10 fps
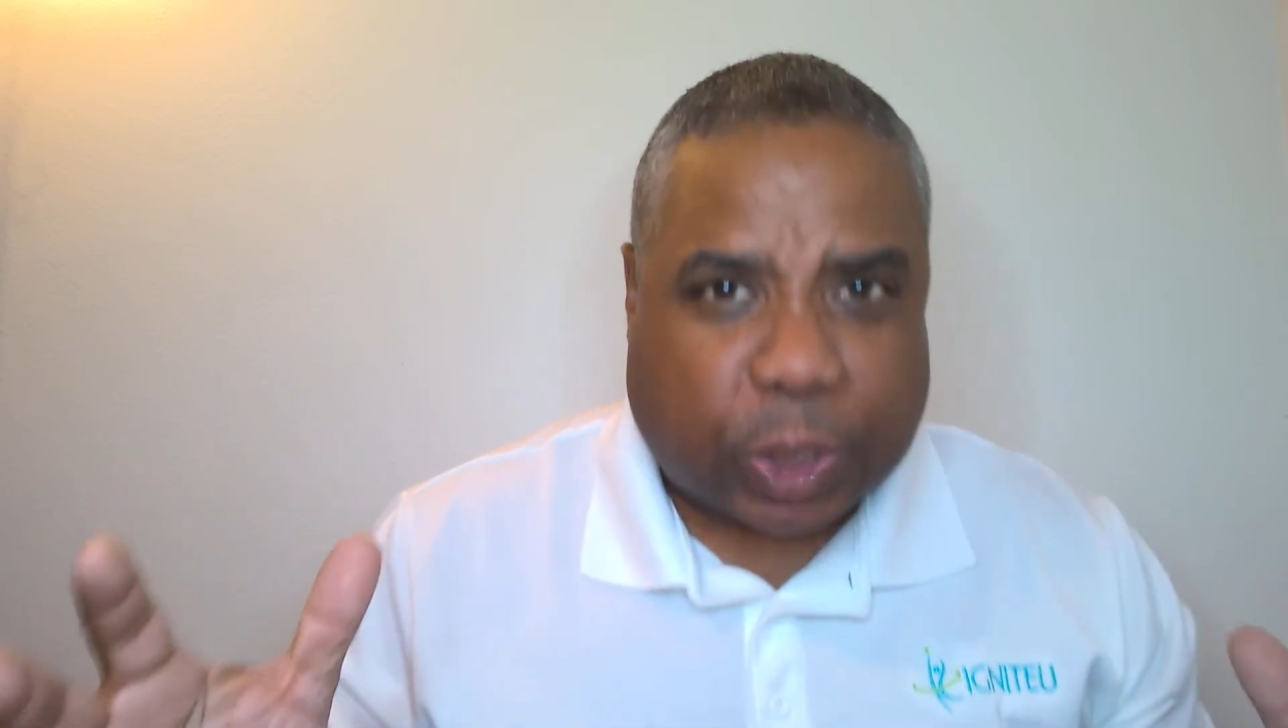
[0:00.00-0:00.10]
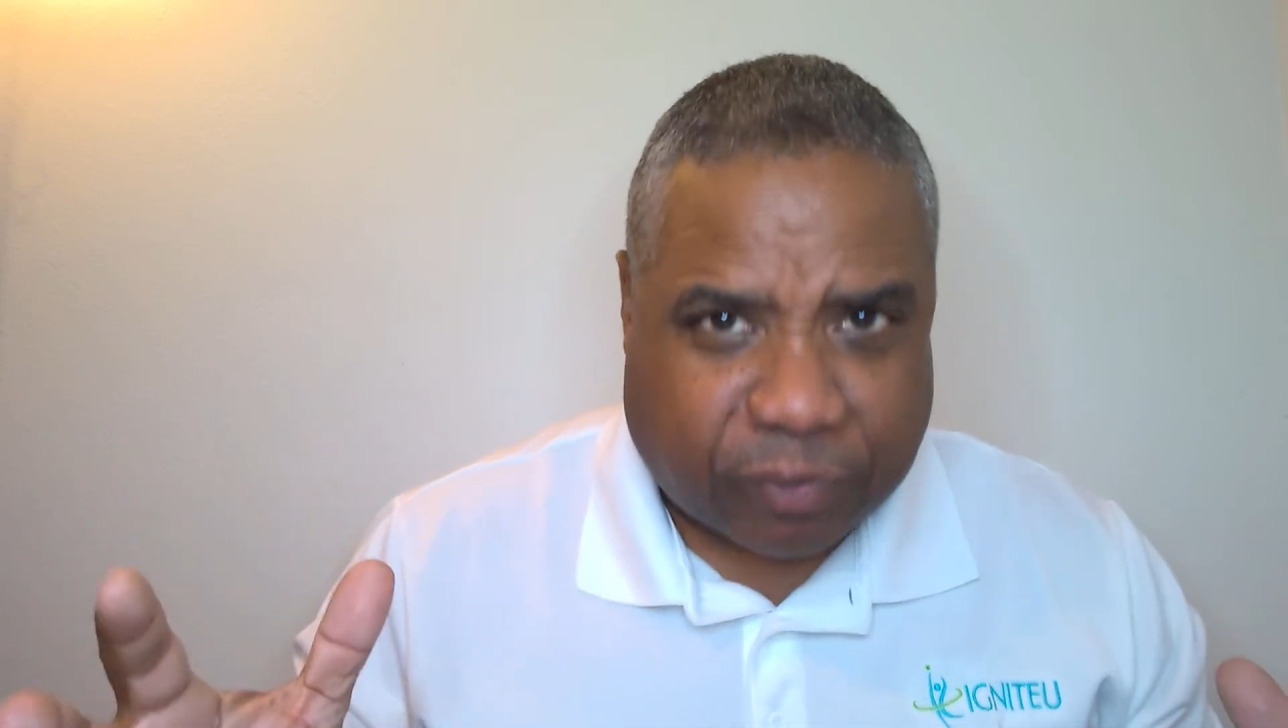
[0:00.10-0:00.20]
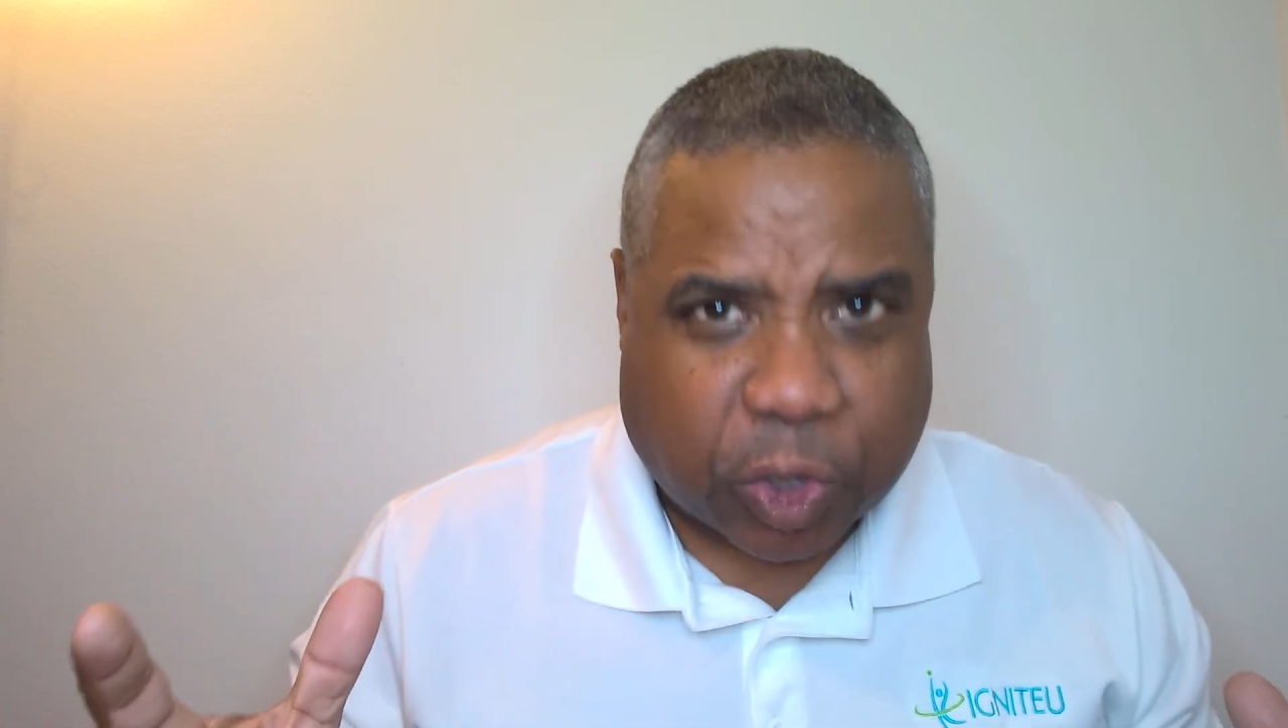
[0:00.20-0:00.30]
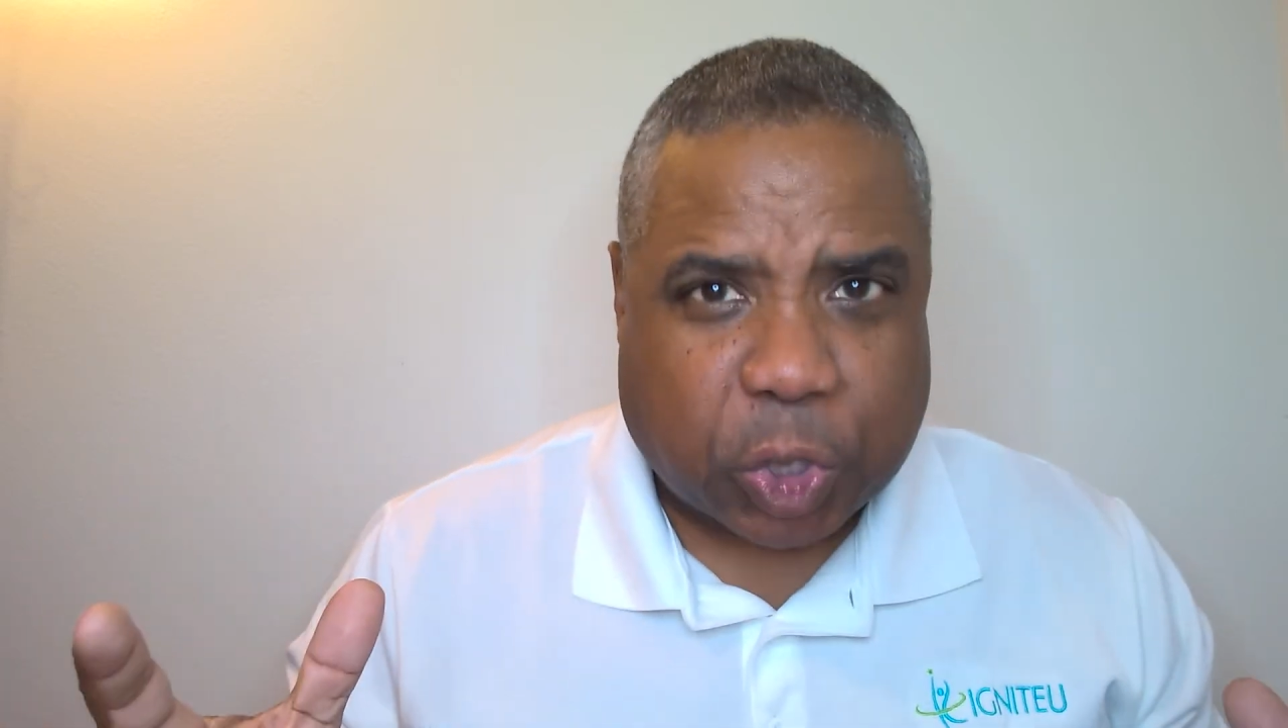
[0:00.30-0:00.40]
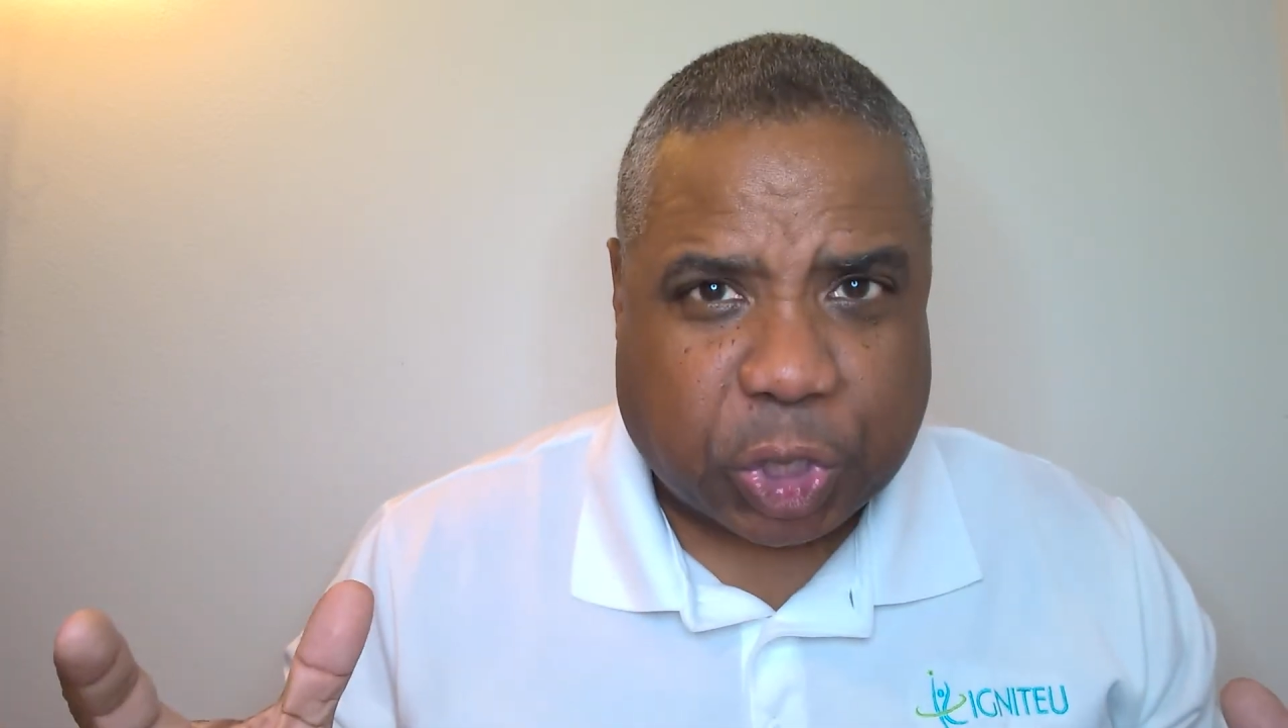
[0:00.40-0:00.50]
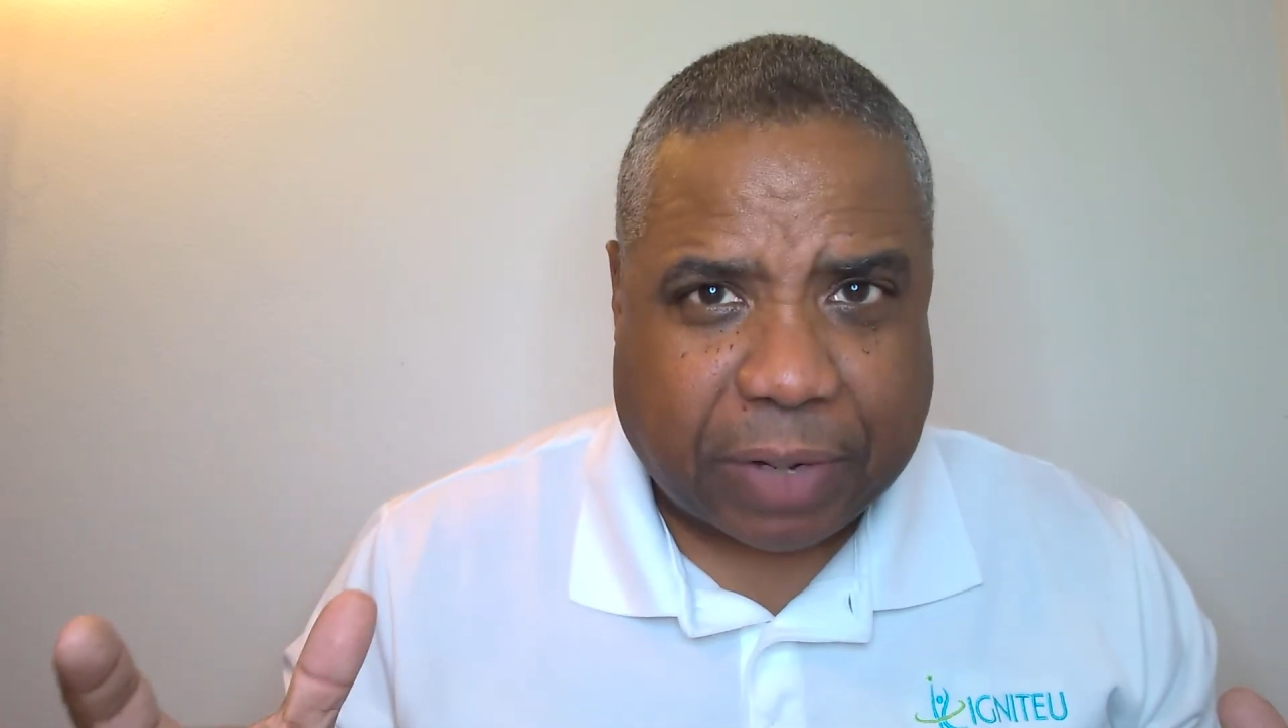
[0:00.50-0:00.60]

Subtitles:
version of